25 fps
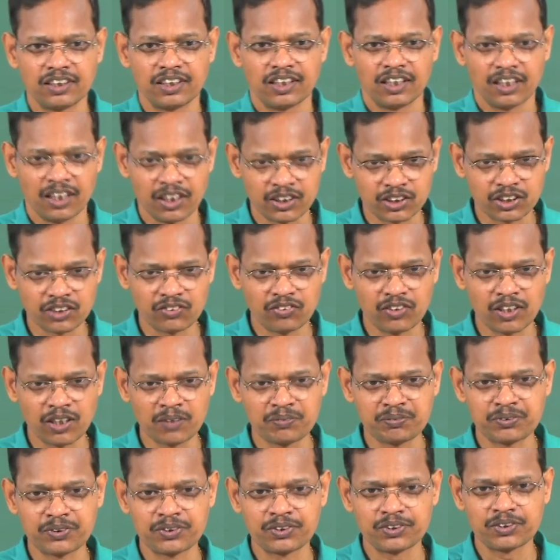
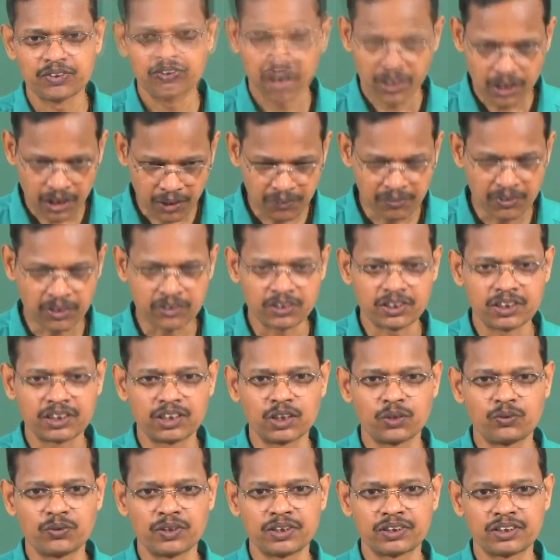isoforms, amino acid
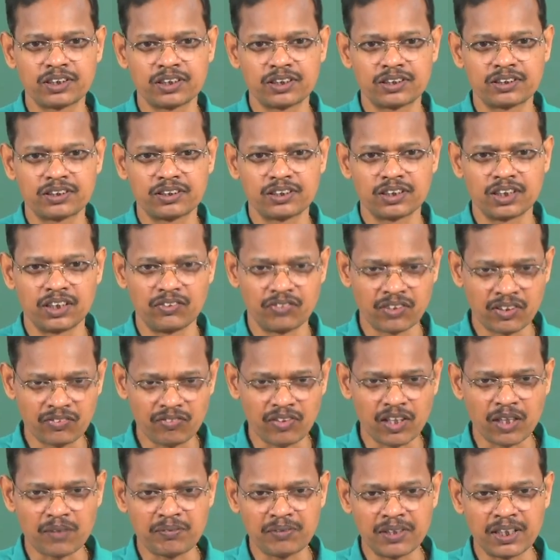sequences in different
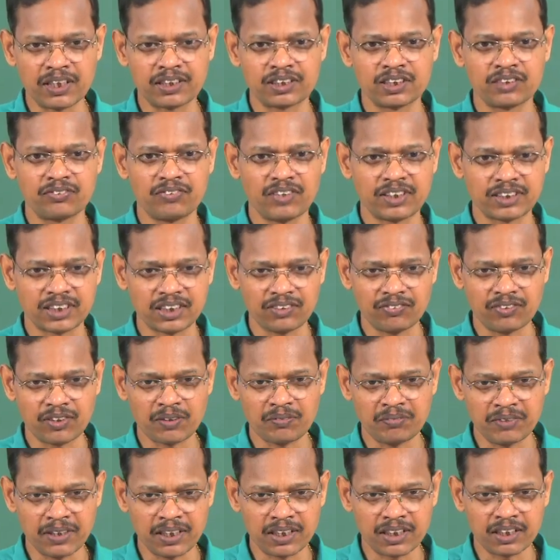formats, in FASTA
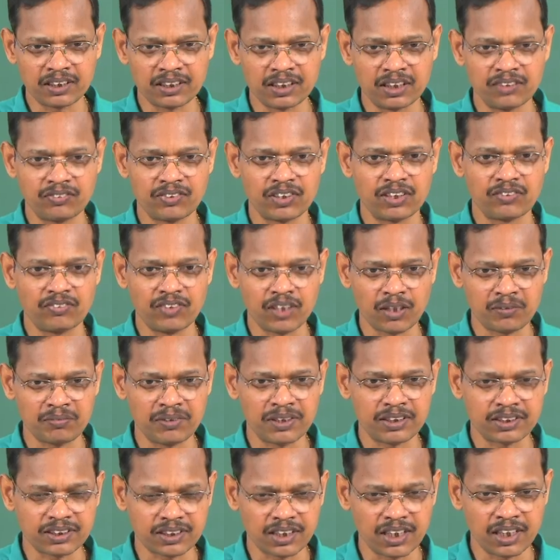format and the different
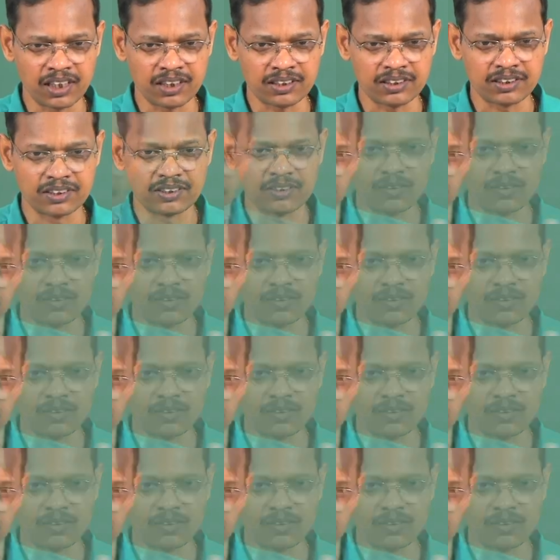format styles.